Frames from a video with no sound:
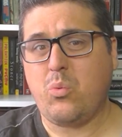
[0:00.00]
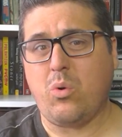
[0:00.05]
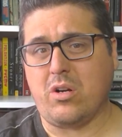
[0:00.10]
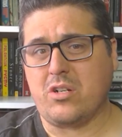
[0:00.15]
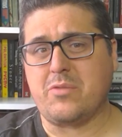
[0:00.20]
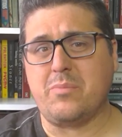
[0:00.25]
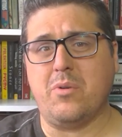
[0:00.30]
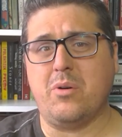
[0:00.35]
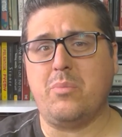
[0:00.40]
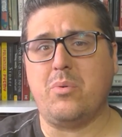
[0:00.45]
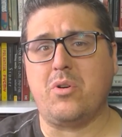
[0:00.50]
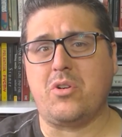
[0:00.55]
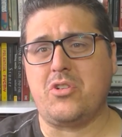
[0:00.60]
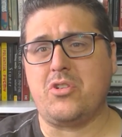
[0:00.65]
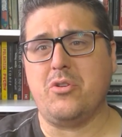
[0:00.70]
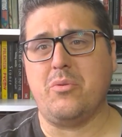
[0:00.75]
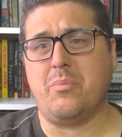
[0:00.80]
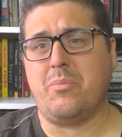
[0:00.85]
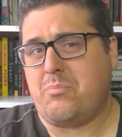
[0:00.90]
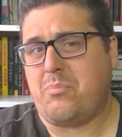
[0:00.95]
watch more
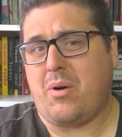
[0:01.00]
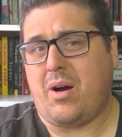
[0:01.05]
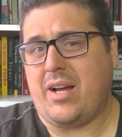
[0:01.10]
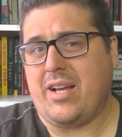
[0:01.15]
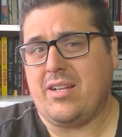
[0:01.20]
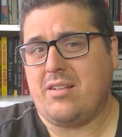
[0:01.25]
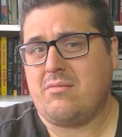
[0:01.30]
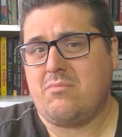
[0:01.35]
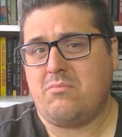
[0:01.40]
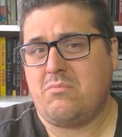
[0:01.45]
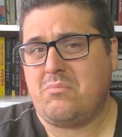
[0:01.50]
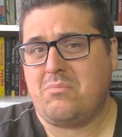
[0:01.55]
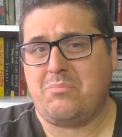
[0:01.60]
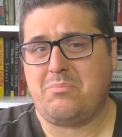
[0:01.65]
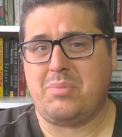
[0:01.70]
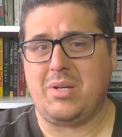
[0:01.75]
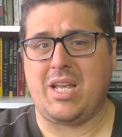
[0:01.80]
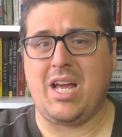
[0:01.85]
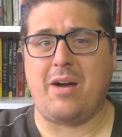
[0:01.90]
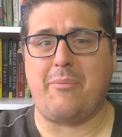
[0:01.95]
BookTube by
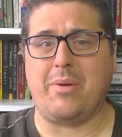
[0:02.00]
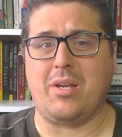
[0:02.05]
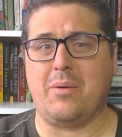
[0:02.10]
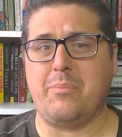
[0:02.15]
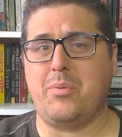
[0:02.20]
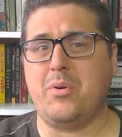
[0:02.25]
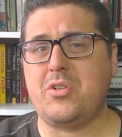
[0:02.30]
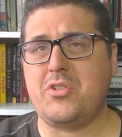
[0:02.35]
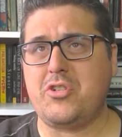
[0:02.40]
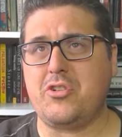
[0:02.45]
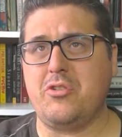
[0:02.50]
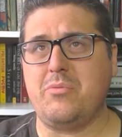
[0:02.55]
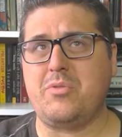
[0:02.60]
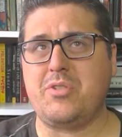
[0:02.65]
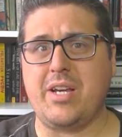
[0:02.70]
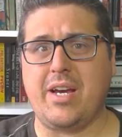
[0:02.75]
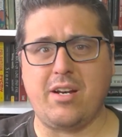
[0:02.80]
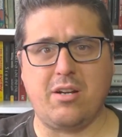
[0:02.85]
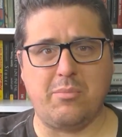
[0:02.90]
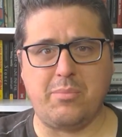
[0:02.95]
becoming a BookTube
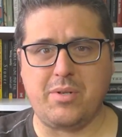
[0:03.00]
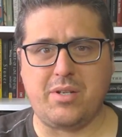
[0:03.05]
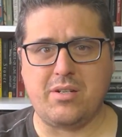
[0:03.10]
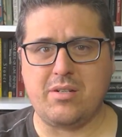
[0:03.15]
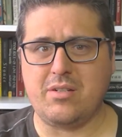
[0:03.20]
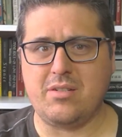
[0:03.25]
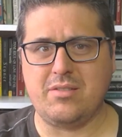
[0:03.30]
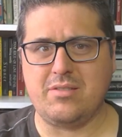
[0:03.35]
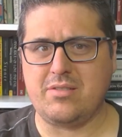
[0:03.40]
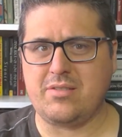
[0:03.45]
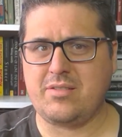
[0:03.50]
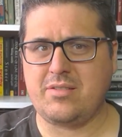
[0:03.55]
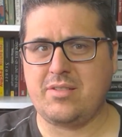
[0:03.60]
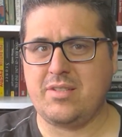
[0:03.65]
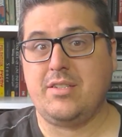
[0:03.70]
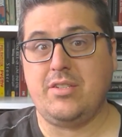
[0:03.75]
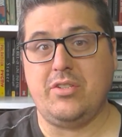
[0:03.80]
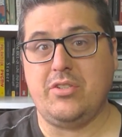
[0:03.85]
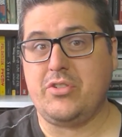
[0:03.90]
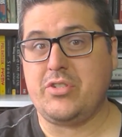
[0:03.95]
channel because
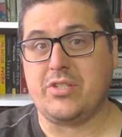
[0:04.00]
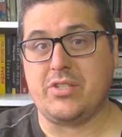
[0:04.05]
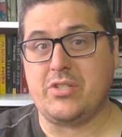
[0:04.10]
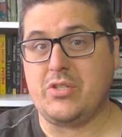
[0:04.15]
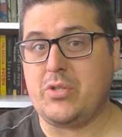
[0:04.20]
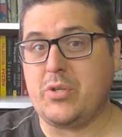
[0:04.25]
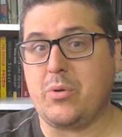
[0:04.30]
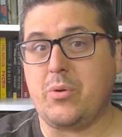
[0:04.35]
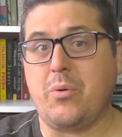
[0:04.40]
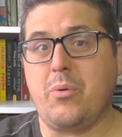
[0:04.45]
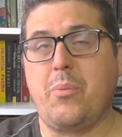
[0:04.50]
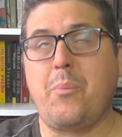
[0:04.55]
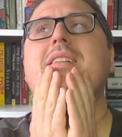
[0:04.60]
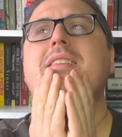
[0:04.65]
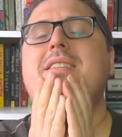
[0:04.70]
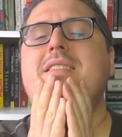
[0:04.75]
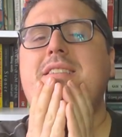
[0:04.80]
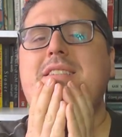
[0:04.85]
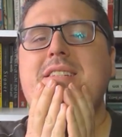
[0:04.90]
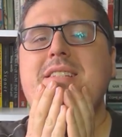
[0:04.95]
you just do.
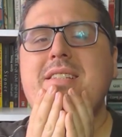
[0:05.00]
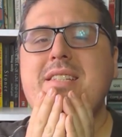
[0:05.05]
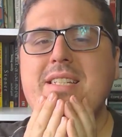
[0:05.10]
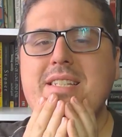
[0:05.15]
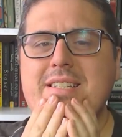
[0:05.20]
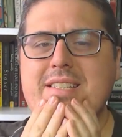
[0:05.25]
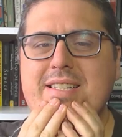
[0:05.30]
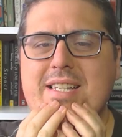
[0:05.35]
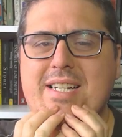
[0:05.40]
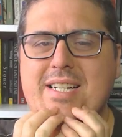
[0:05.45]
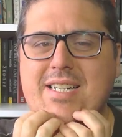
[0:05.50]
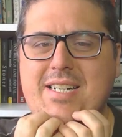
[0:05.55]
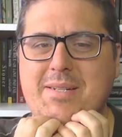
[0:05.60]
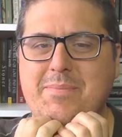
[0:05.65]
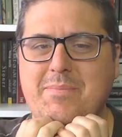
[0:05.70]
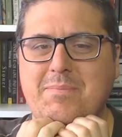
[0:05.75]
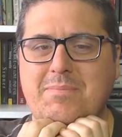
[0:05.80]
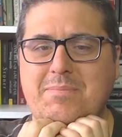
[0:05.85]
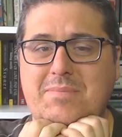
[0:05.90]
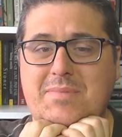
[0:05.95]
This is
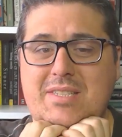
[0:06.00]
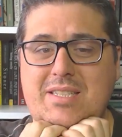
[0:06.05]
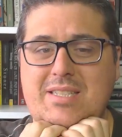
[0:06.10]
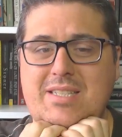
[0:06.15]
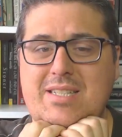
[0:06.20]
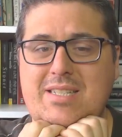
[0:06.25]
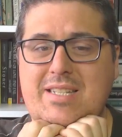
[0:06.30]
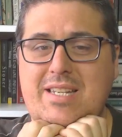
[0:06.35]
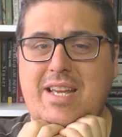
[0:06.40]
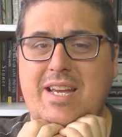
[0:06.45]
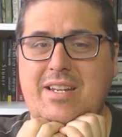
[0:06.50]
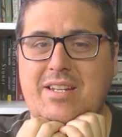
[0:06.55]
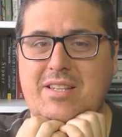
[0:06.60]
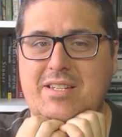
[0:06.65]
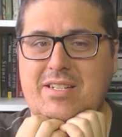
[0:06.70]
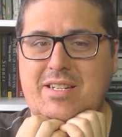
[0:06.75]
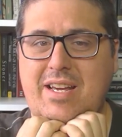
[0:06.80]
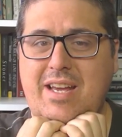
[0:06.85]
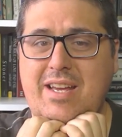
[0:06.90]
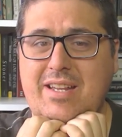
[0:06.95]
um this is the end of
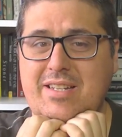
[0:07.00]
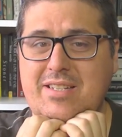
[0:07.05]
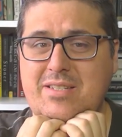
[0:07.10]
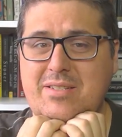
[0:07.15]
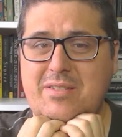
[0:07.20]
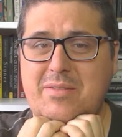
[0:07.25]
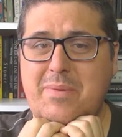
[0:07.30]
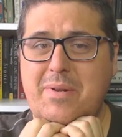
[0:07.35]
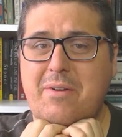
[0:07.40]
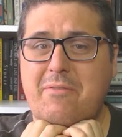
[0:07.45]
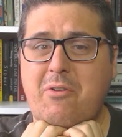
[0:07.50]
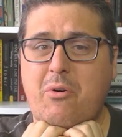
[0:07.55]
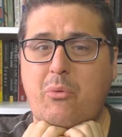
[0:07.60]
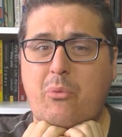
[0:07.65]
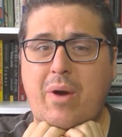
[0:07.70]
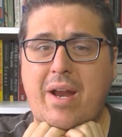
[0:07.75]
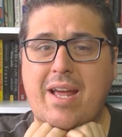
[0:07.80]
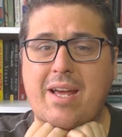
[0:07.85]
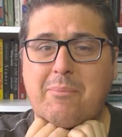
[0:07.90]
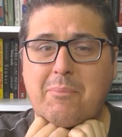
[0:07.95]
the tag. This is a bit of a
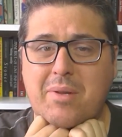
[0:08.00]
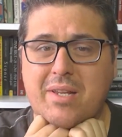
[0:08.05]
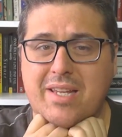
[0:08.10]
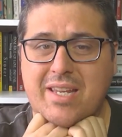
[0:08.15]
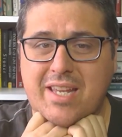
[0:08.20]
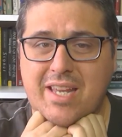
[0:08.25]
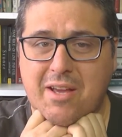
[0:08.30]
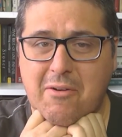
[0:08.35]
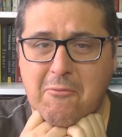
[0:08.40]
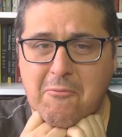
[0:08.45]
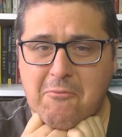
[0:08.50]
rambly